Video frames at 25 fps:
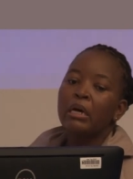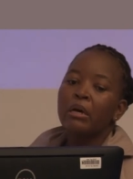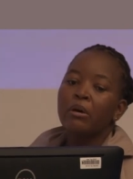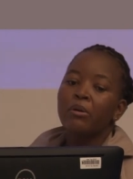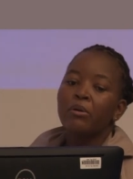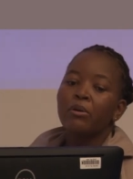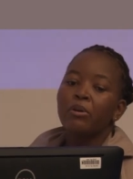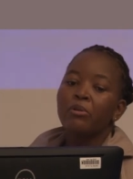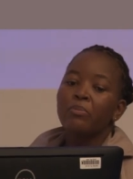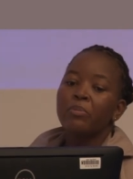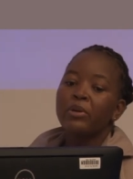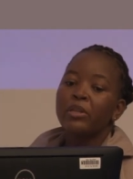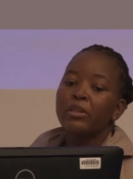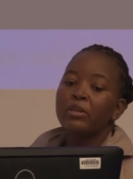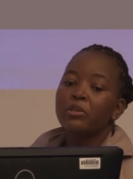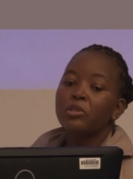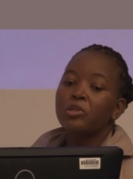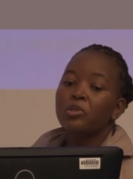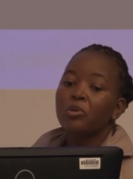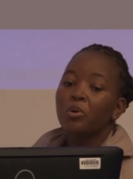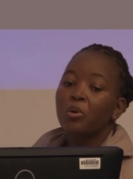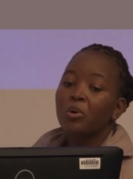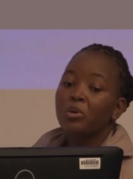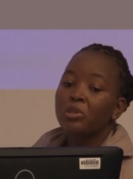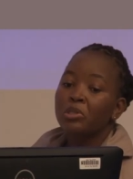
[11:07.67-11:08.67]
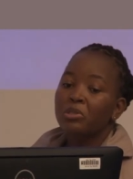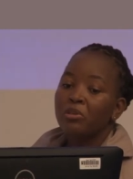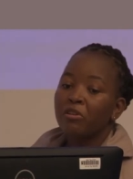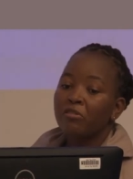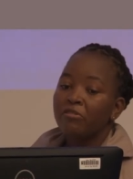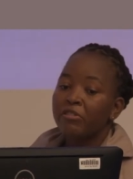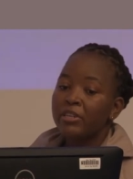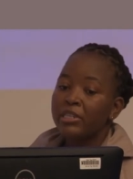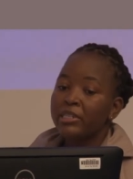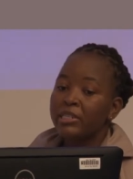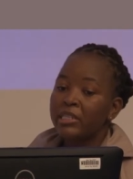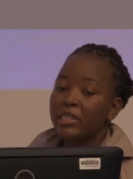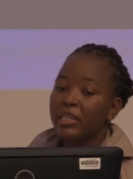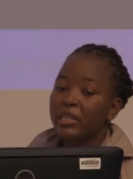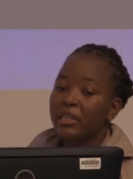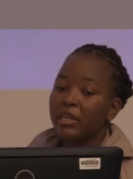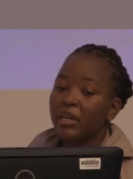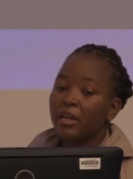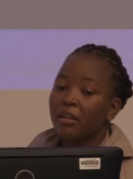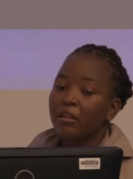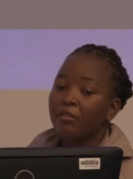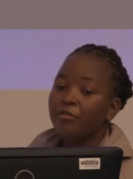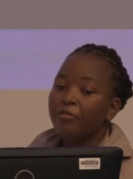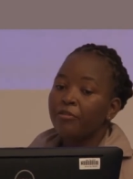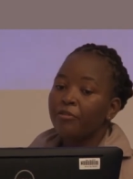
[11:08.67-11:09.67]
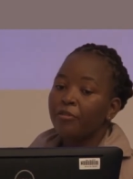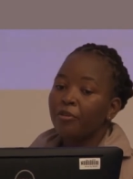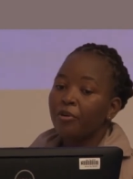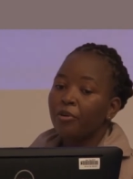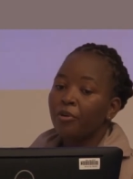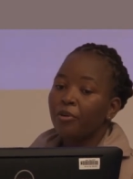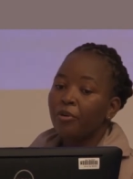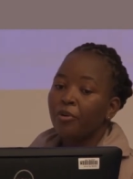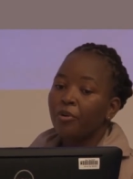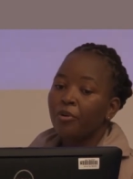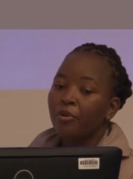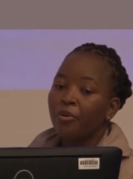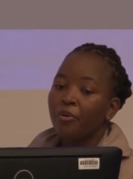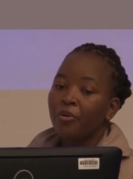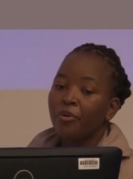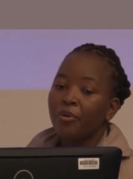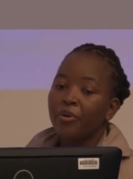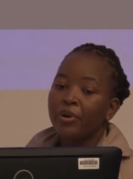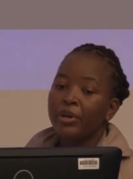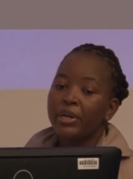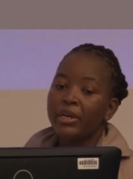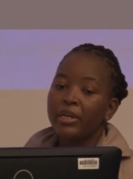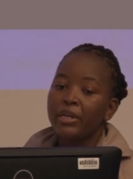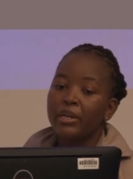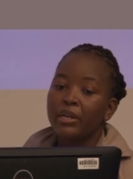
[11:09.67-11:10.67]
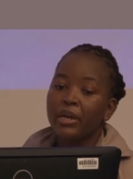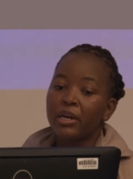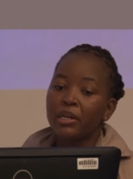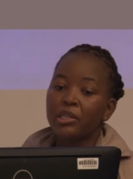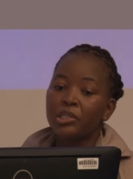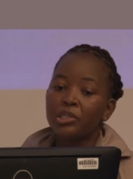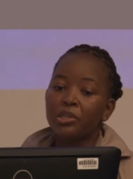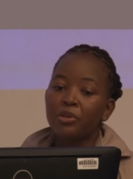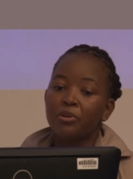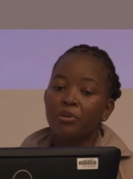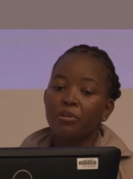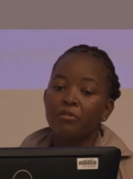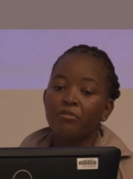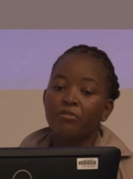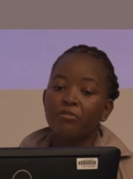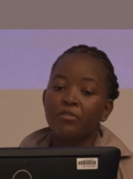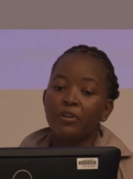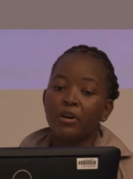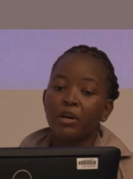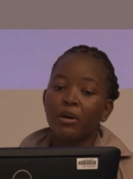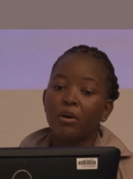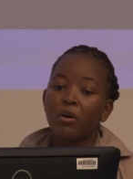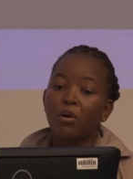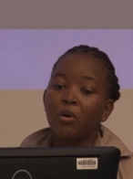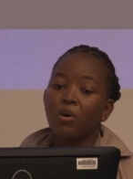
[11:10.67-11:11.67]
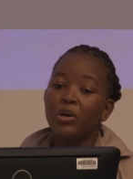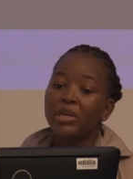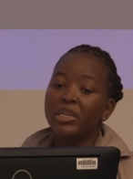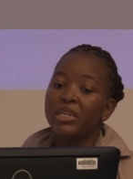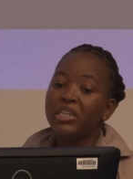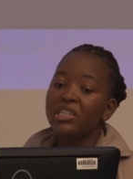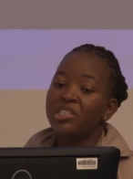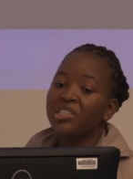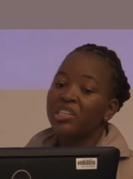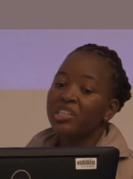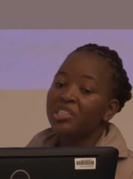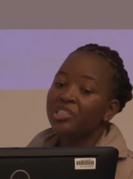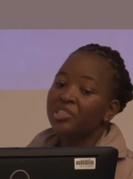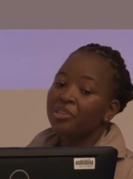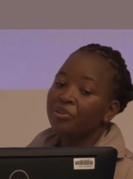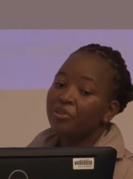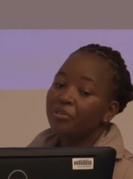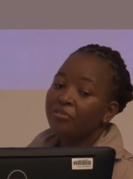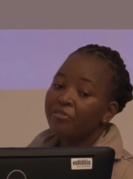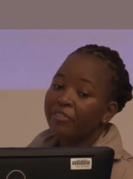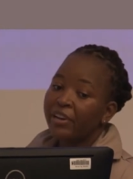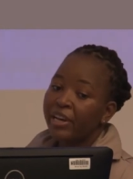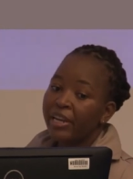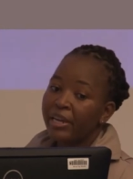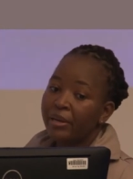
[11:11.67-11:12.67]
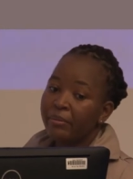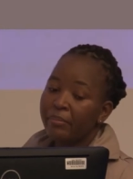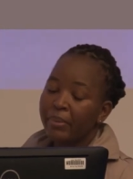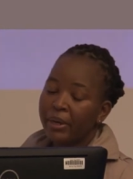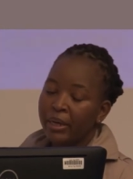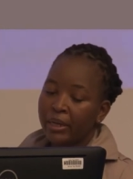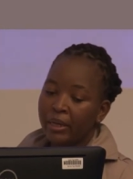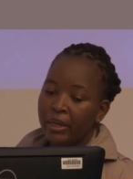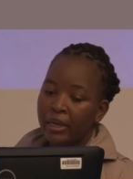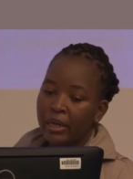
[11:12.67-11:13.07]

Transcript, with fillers: could be the source of the signal for induction of uh, or initiation of labor.